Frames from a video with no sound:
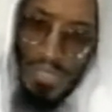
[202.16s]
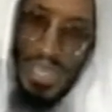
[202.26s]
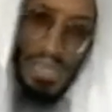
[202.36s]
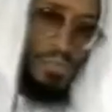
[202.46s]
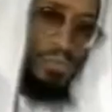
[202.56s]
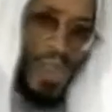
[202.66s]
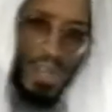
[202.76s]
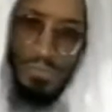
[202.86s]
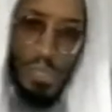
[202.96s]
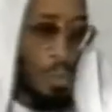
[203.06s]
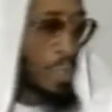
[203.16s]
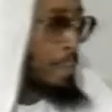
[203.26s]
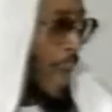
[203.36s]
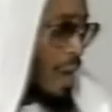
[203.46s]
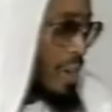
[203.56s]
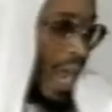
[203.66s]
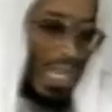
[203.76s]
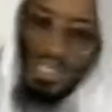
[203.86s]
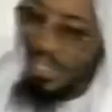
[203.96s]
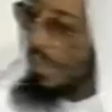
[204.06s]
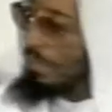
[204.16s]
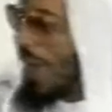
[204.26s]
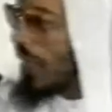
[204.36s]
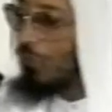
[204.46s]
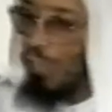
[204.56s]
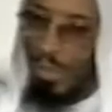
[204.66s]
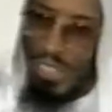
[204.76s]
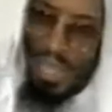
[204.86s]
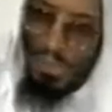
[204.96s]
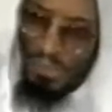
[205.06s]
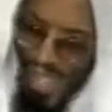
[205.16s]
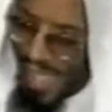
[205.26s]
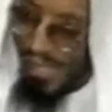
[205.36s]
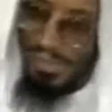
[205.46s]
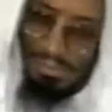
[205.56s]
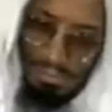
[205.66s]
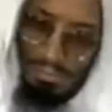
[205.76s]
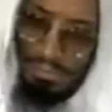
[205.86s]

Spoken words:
and that in front of you was paradise and in back of you was hellfire,